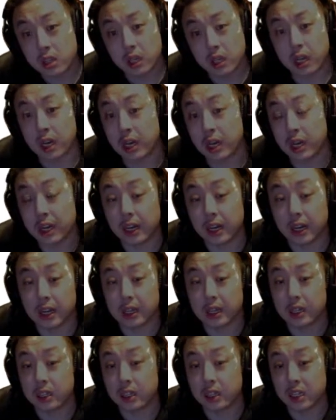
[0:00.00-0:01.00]

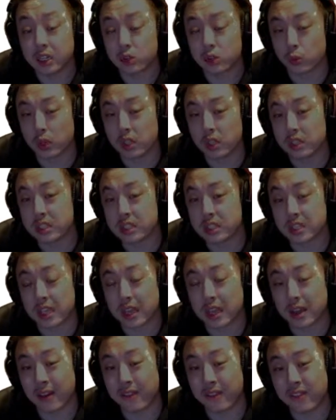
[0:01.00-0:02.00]
as well as
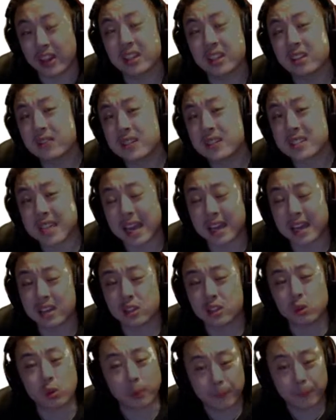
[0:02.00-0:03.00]
effectiveness added
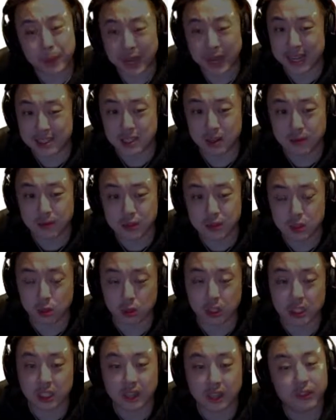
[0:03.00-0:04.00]
to her passive. So
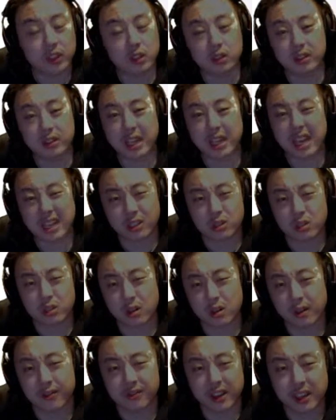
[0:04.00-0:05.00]
giving her that
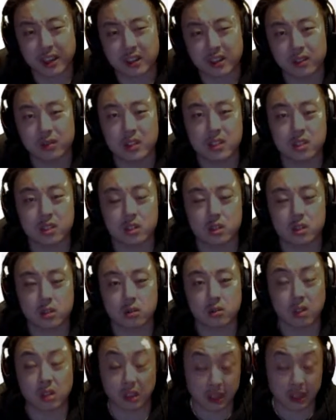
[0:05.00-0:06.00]
extra effectiveness
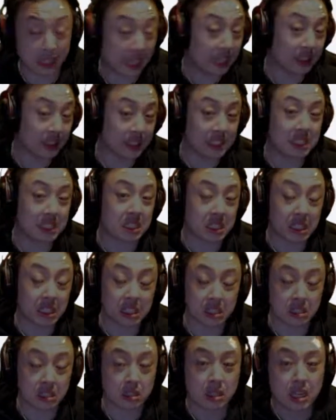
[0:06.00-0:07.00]
to land these
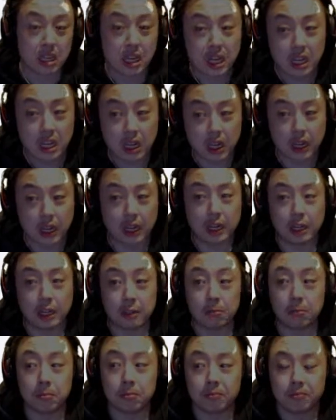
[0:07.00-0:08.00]
stuns.
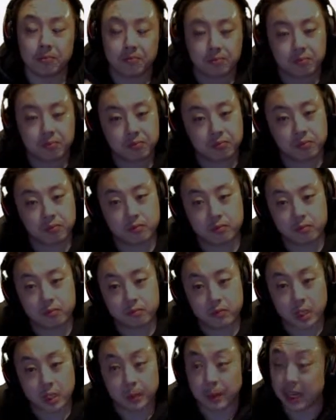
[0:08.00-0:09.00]
Man,
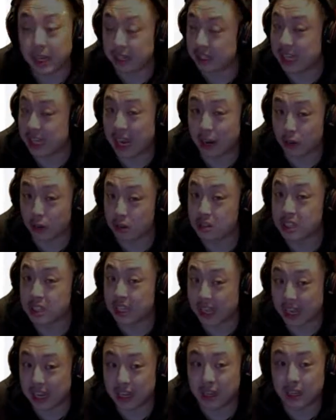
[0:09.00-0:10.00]

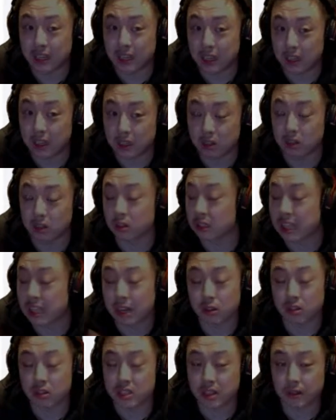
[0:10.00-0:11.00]

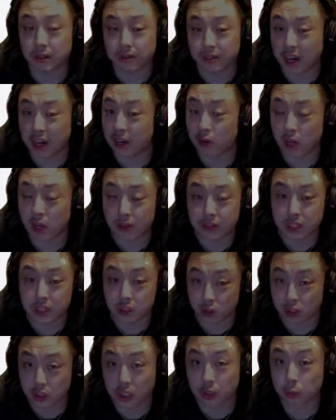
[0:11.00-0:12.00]
counterset Fire Ravi
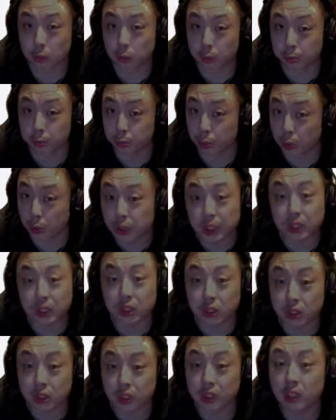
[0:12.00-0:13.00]
is looking pretty
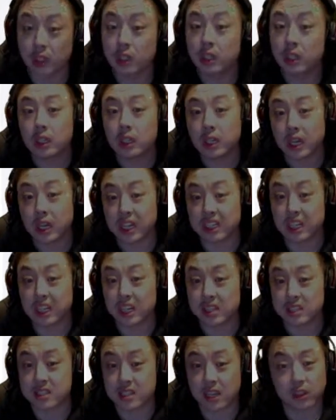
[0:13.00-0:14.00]
good. I
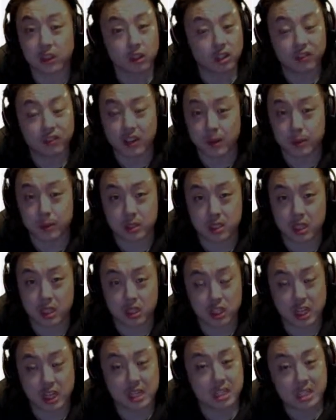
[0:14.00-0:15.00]
gotta say, a 35%
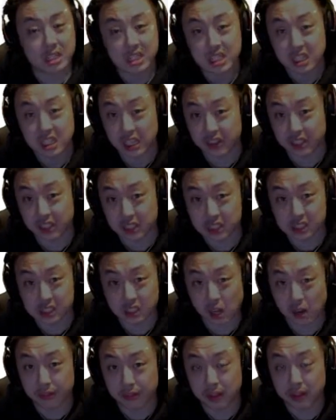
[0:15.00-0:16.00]
chance is nothing to
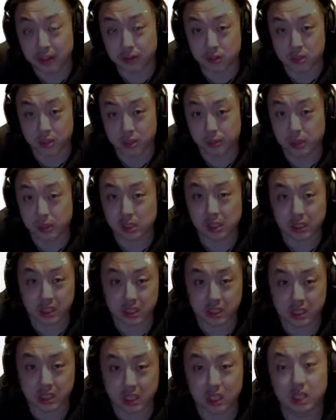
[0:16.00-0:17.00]
scoff at for something like a
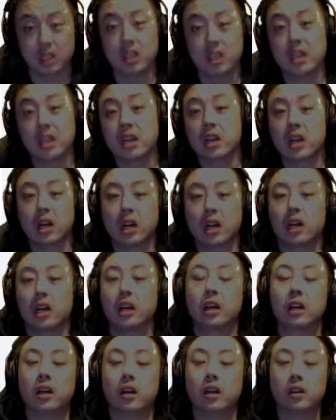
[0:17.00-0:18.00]
stun.
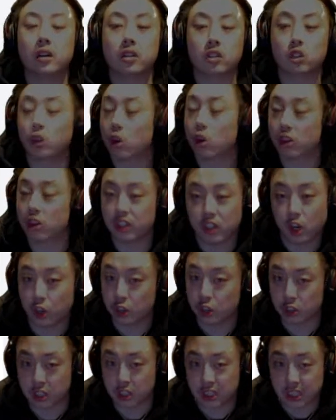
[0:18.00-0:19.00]
You already know
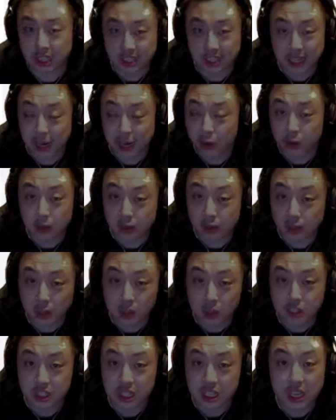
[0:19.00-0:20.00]
you're gonna get countered in
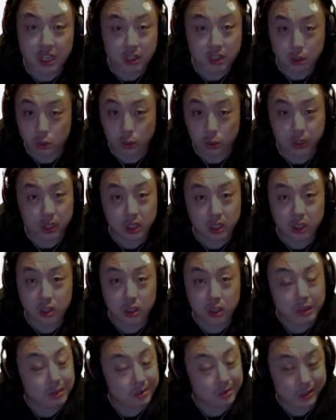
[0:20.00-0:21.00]
RTA and in Arena.
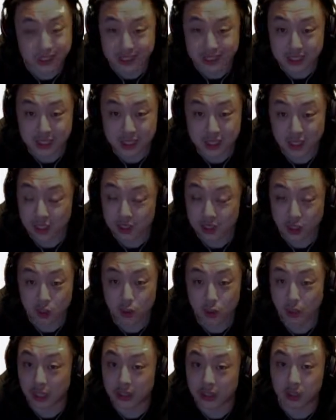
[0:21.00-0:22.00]
It's gonna stun
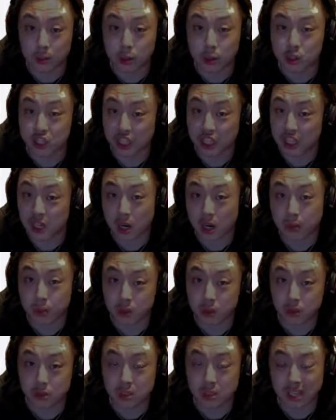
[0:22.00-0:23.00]
you at the most
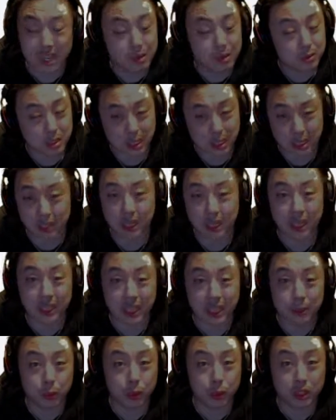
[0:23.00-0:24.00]
inopportune times, and at
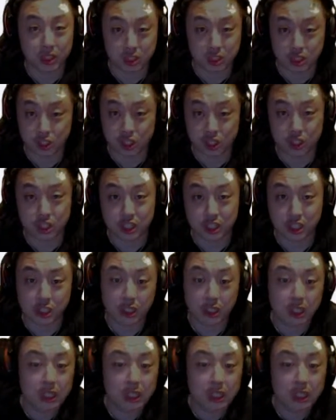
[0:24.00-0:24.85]
that point, it's GG.